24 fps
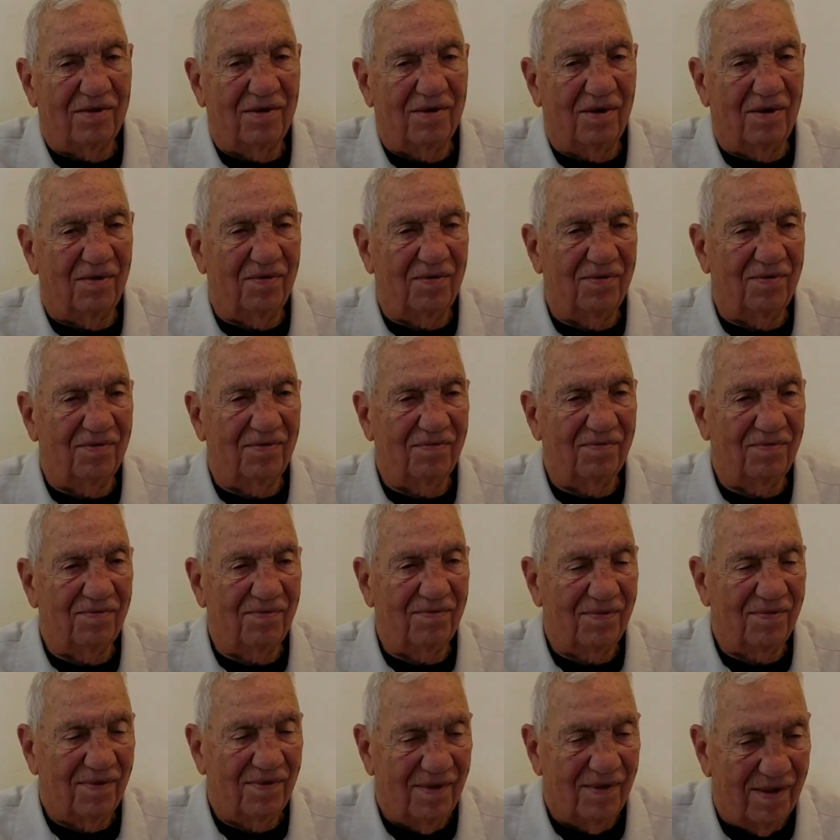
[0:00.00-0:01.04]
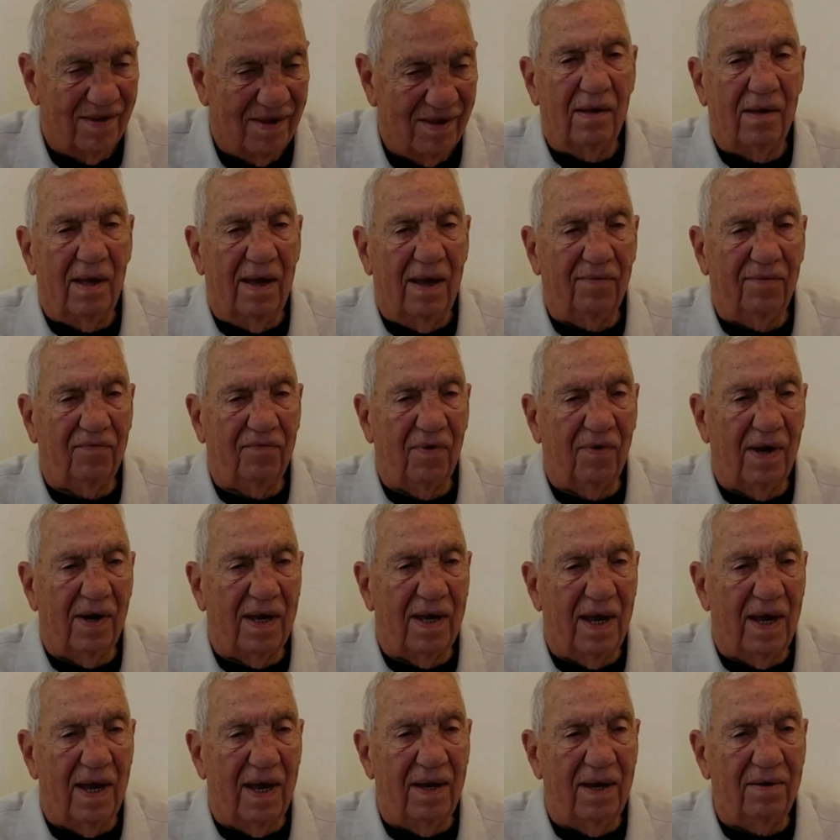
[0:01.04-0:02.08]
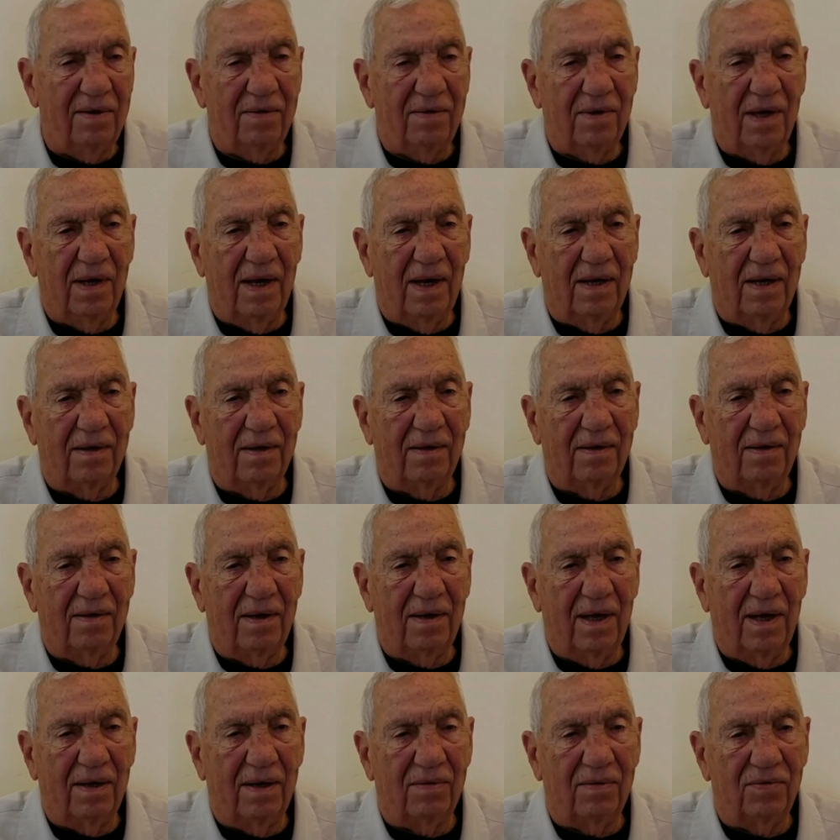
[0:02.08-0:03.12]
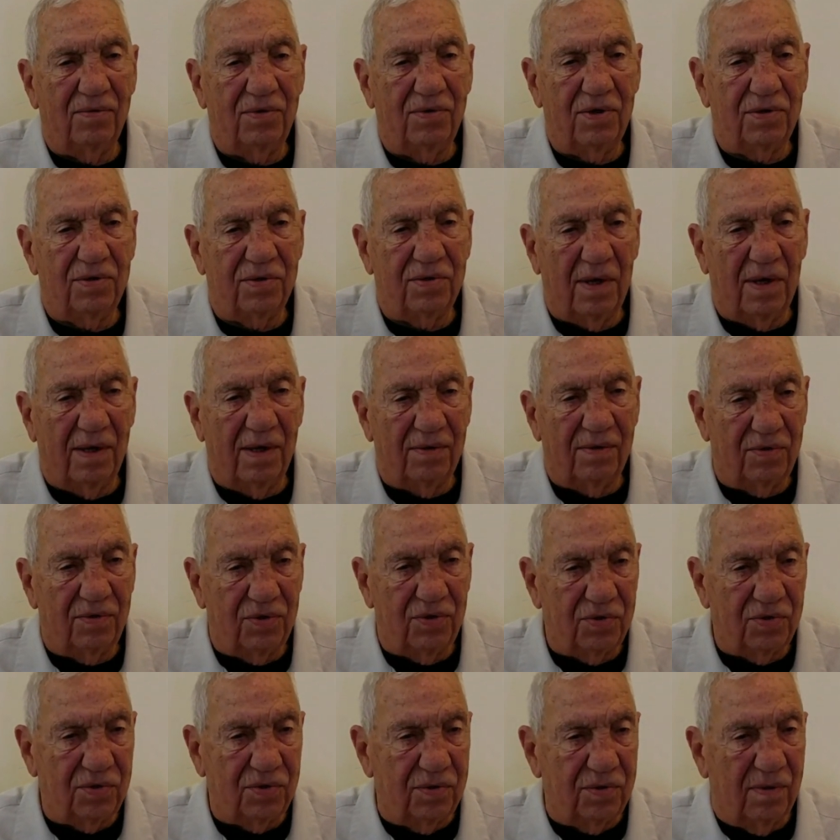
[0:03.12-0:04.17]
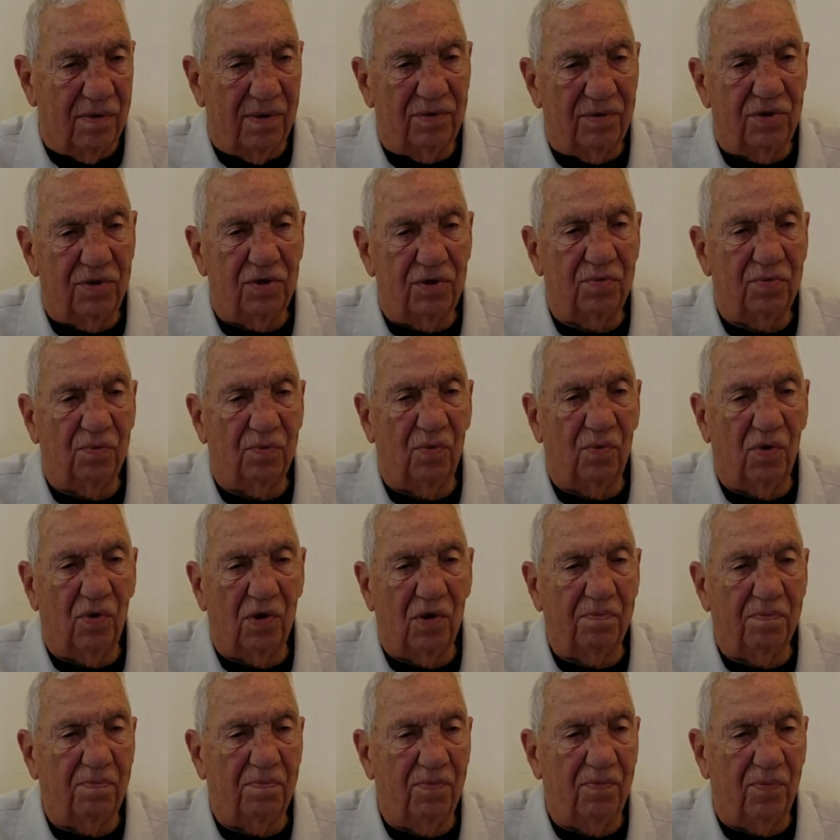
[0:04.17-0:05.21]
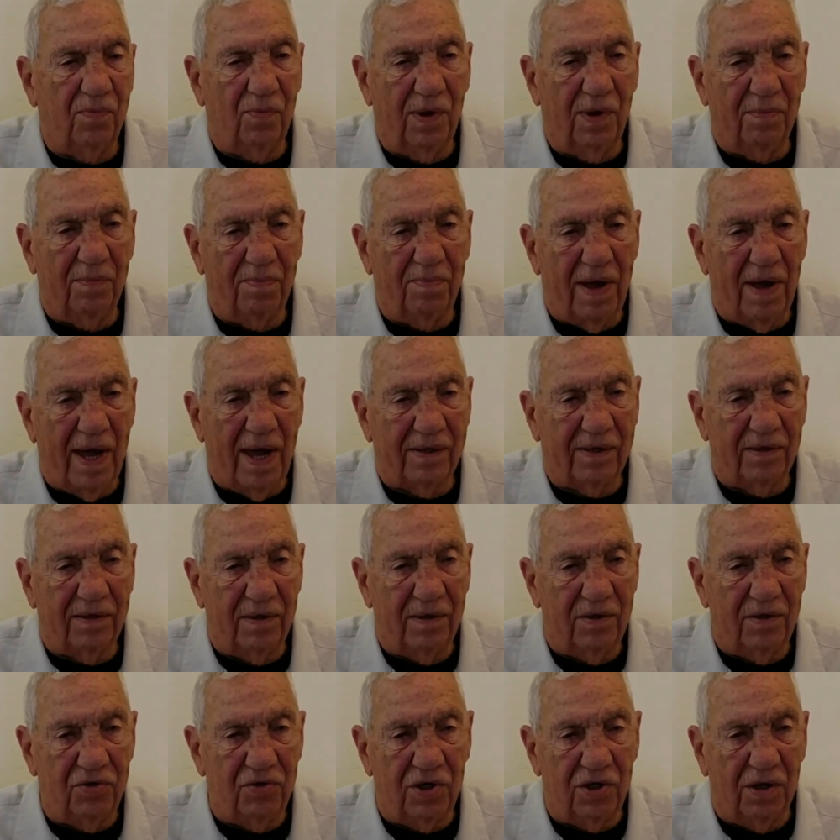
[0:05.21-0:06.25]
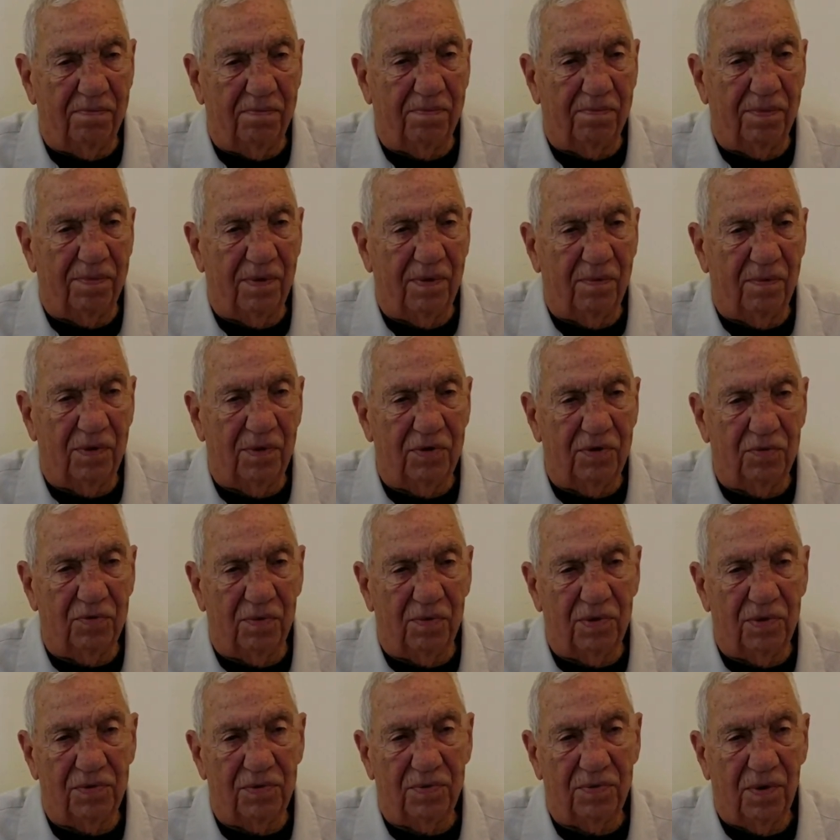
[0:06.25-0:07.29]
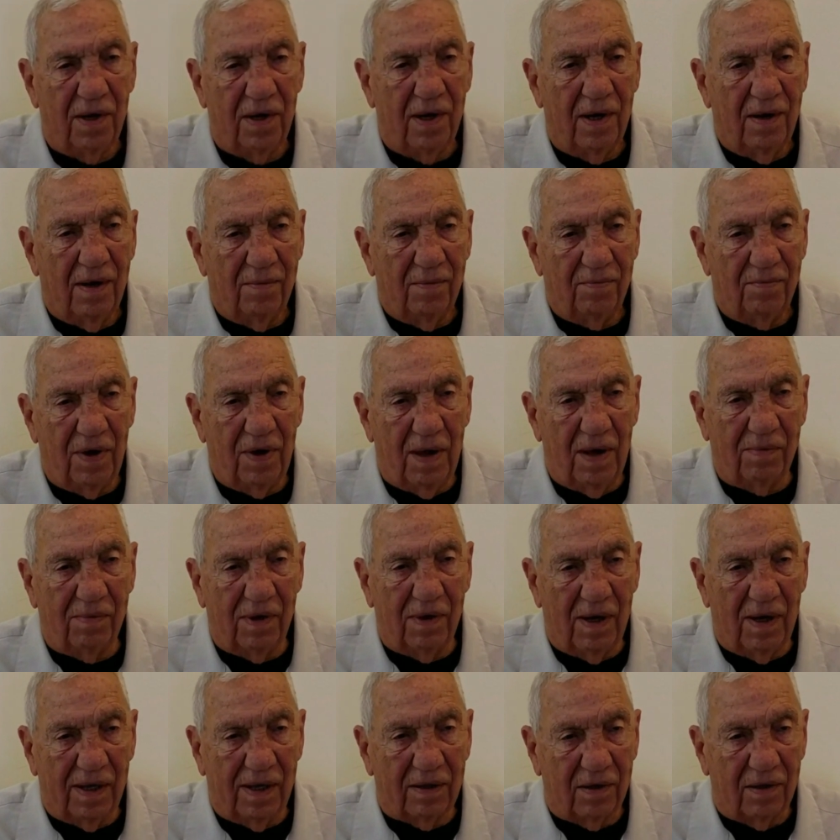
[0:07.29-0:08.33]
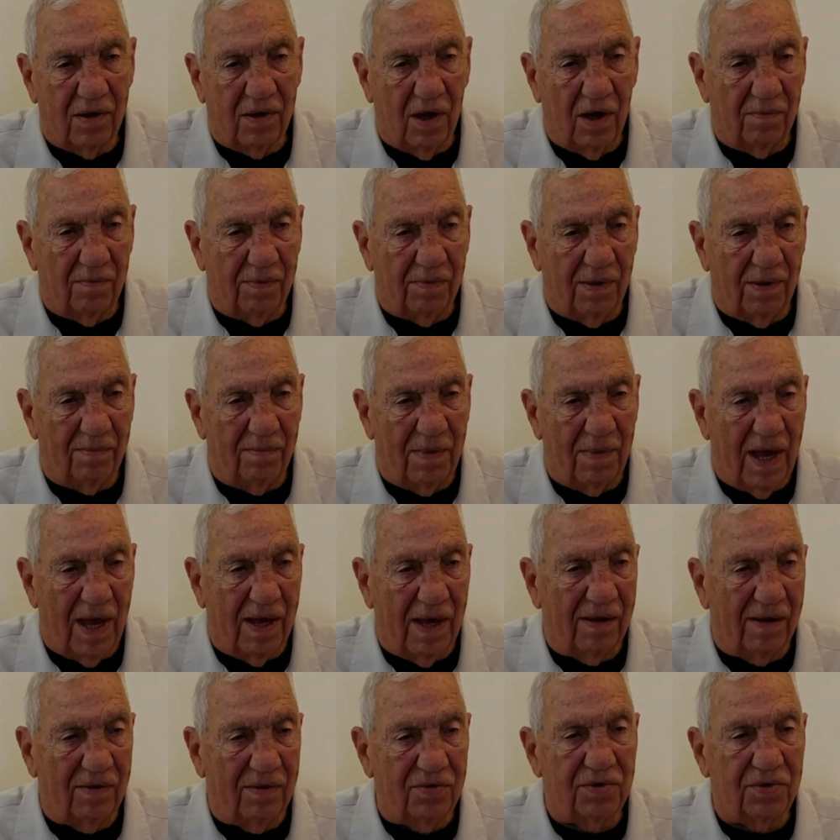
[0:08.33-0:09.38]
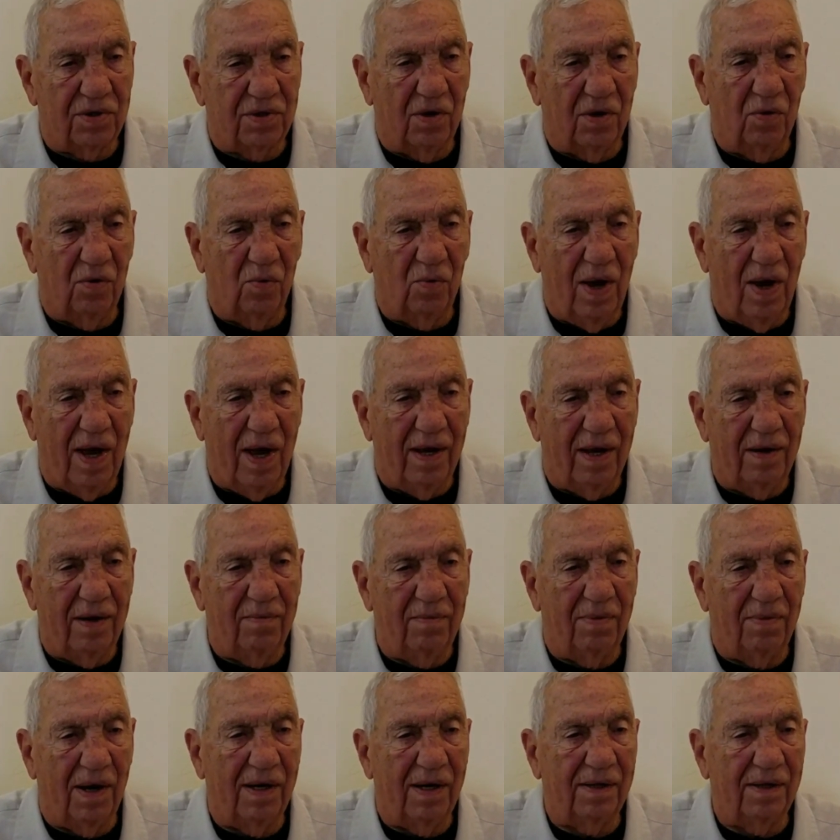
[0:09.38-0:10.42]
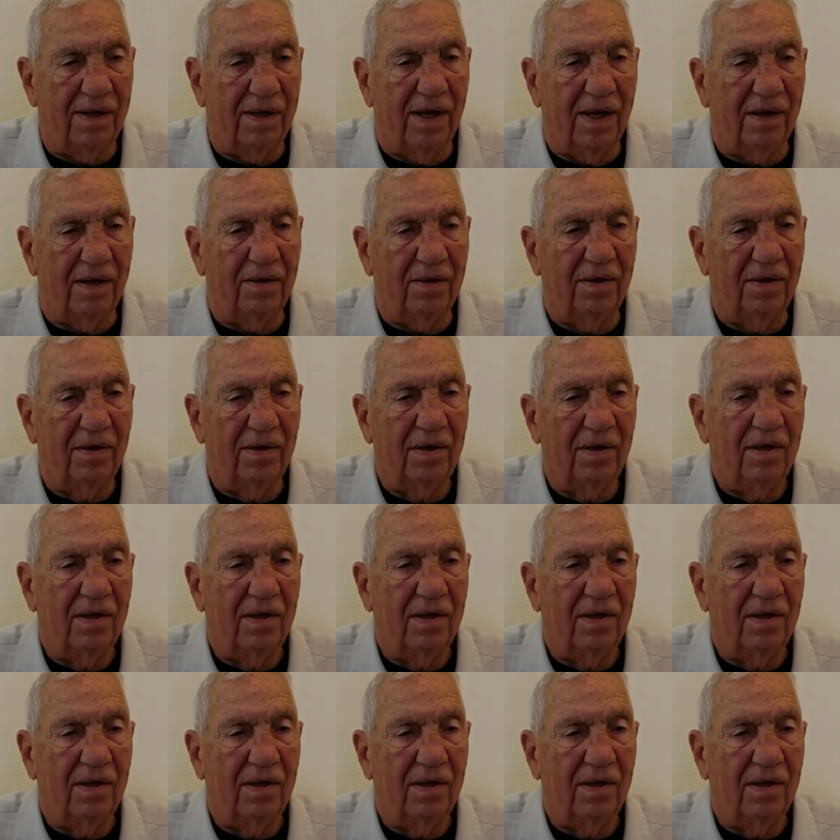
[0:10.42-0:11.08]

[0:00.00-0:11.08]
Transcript: So after I ate and and just and just and just walked went back to the ship, which was probably like a couple of miles away by then